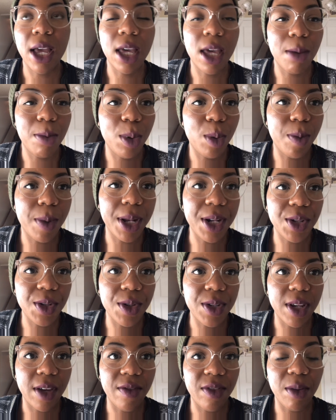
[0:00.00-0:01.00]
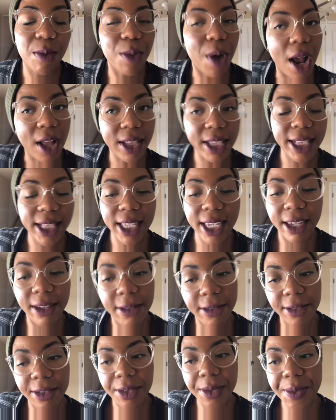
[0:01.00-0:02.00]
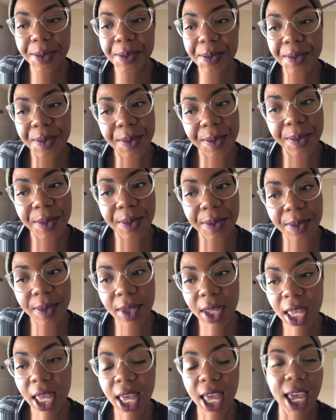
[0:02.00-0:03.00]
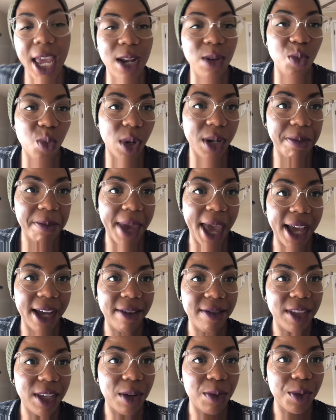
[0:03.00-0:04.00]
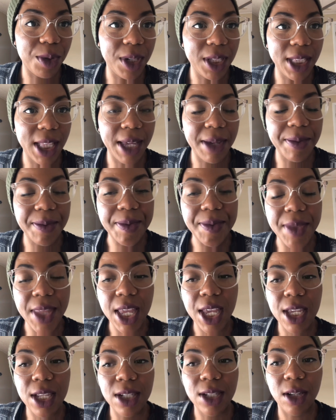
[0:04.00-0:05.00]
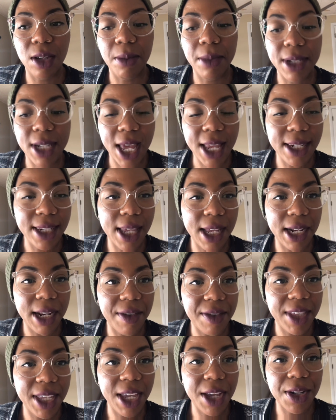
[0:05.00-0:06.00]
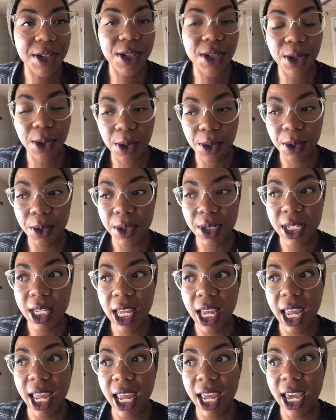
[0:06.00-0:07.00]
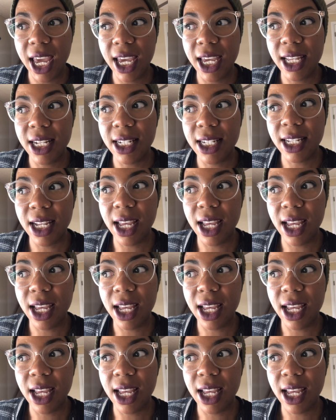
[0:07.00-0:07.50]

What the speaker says: couple bundles of the broccoli leaf and 1 bag of the arugula. So besides that, everything else sold, and